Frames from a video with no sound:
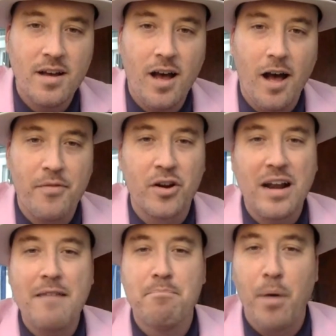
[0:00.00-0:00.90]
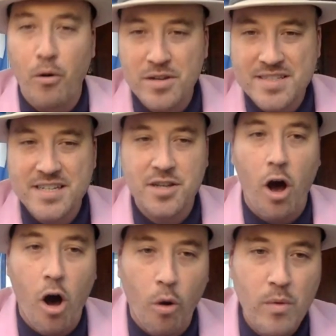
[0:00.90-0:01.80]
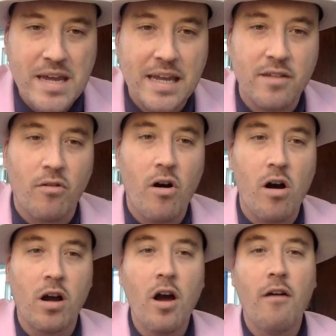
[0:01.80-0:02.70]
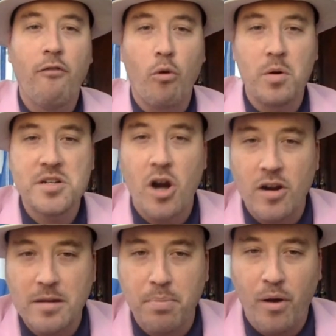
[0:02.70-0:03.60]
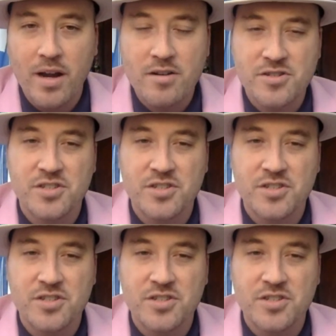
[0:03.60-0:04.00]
They're going to have bonuses all weekend long for returning players.